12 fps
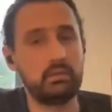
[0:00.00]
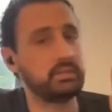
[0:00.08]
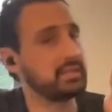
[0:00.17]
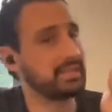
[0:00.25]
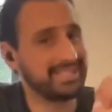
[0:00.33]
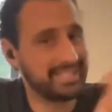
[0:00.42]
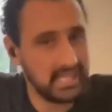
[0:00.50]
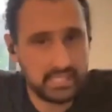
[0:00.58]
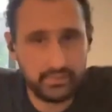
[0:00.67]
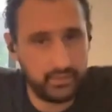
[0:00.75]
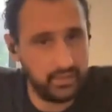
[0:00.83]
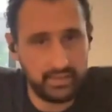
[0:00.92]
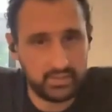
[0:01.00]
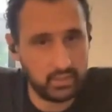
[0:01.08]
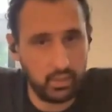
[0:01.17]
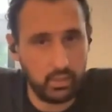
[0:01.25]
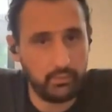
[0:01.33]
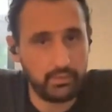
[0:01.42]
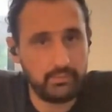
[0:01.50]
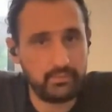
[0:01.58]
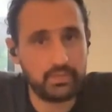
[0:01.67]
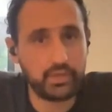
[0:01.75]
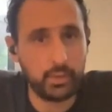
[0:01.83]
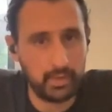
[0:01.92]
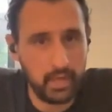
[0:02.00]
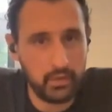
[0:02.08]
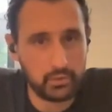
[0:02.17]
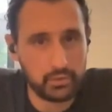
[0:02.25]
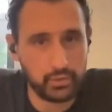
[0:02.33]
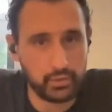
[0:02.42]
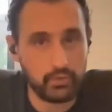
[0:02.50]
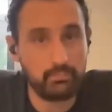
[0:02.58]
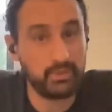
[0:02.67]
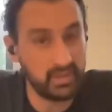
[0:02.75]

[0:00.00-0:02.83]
successfully dissolved turbinado sugar,